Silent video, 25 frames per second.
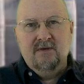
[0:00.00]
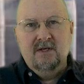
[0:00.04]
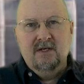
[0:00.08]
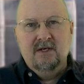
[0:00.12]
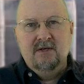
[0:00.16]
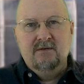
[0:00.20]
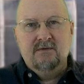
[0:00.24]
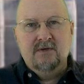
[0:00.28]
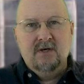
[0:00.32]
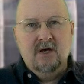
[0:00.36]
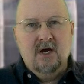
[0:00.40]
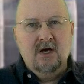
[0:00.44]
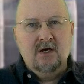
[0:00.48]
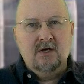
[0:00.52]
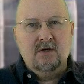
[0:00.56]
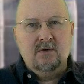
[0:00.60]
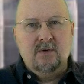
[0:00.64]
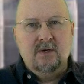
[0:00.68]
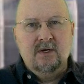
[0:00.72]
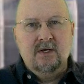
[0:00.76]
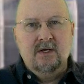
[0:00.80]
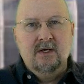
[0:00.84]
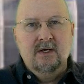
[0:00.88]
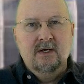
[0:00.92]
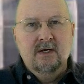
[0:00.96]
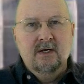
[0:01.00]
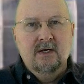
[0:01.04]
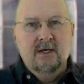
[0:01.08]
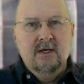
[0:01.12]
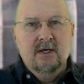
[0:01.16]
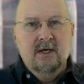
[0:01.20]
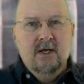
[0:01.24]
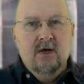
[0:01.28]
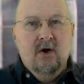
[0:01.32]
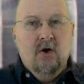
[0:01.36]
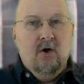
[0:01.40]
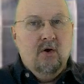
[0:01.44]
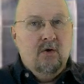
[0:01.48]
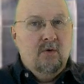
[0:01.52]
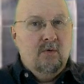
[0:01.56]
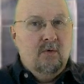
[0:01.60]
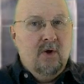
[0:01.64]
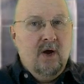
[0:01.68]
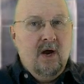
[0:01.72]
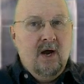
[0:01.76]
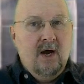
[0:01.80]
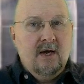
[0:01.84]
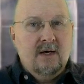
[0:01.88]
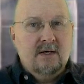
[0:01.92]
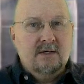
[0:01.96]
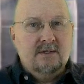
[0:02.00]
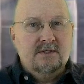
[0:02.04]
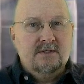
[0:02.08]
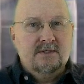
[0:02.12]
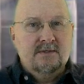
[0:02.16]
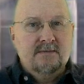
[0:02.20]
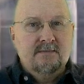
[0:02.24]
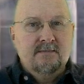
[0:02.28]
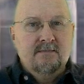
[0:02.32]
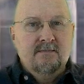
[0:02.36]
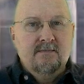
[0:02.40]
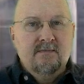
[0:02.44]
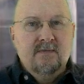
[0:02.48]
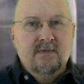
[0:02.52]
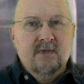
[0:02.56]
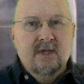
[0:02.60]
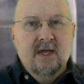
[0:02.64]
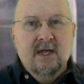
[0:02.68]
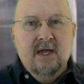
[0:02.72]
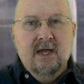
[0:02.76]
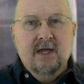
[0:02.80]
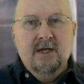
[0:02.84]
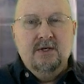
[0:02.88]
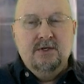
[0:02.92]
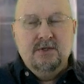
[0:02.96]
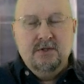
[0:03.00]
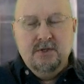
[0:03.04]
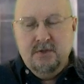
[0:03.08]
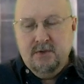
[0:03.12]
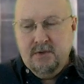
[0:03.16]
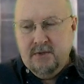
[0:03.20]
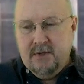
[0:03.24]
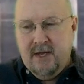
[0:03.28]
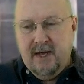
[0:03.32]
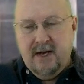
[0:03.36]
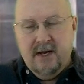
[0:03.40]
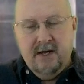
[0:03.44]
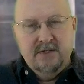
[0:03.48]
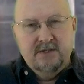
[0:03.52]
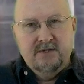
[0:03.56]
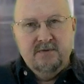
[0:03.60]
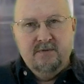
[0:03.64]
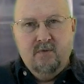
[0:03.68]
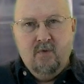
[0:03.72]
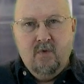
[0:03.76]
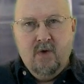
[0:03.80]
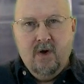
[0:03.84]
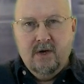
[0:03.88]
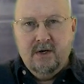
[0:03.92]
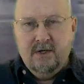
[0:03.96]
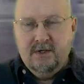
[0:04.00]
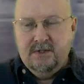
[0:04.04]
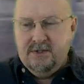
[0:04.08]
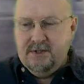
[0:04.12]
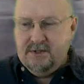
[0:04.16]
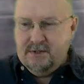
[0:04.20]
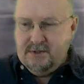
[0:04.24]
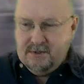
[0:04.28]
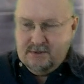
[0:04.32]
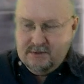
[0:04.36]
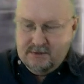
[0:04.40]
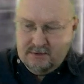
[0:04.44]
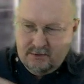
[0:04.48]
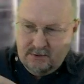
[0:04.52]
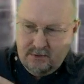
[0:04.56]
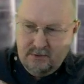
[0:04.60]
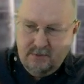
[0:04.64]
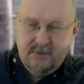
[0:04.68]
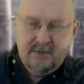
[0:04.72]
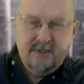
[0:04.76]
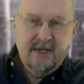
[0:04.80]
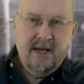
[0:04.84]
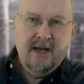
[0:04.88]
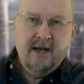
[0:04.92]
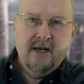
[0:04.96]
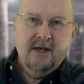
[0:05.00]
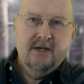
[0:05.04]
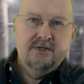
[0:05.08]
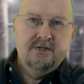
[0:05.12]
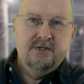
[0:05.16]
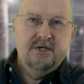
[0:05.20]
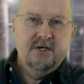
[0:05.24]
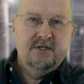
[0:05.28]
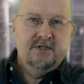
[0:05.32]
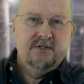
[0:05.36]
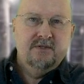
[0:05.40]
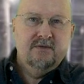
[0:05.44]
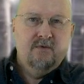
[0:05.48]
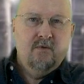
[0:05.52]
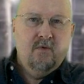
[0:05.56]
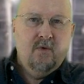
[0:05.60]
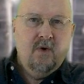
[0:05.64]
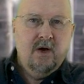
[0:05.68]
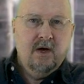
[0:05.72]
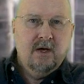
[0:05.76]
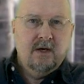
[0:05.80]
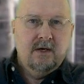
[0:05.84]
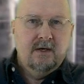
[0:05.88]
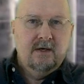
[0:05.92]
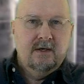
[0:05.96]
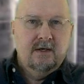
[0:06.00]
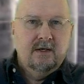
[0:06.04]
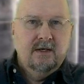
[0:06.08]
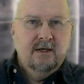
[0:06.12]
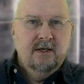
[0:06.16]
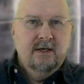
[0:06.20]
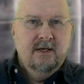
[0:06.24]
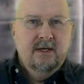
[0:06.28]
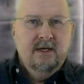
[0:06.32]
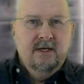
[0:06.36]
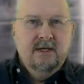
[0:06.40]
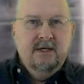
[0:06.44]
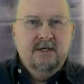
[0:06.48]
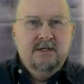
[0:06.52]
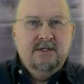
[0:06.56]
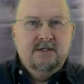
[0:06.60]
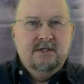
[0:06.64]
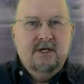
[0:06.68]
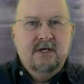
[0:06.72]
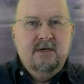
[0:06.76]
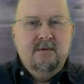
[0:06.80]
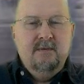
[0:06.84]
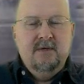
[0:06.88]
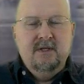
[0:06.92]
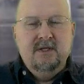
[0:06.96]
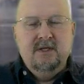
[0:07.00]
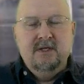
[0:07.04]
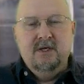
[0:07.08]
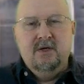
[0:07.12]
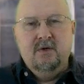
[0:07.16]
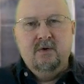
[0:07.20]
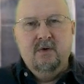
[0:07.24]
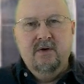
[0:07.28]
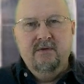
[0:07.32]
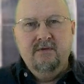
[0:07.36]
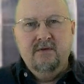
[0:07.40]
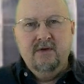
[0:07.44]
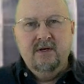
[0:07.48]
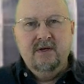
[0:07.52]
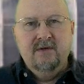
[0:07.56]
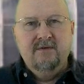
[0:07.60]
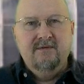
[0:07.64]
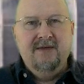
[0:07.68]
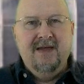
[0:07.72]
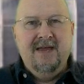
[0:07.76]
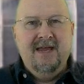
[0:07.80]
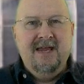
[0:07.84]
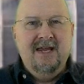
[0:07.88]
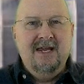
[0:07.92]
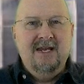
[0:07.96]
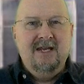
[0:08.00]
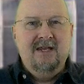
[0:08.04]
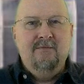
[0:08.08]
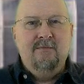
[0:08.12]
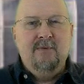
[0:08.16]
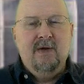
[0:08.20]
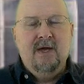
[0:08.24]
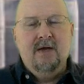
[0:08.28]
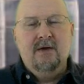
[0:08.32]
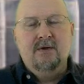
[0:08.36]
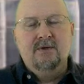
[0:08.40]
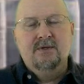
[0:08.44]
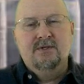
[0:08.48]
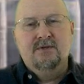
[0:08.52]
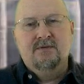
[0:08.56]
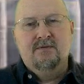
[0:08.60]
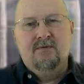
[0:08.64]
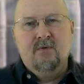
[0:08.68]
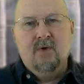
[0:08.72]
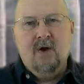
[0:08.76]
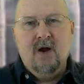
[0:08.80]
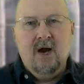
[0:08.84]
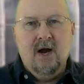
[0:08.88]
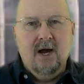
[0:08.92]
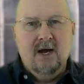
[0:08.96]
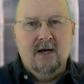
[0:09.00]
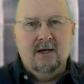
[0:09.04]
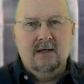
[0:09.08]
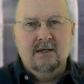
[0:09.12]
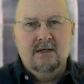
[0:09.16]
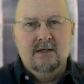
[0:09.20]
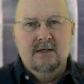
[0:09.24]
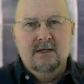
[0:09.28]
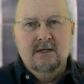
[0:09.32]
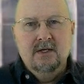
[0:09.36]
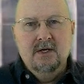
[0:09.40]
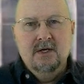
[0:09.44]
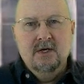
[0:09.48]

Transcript: feet of concrete or rocks, and two gallons of water, just two gallon jugs of water, is going to be the equivalent of 80 pounds of rock.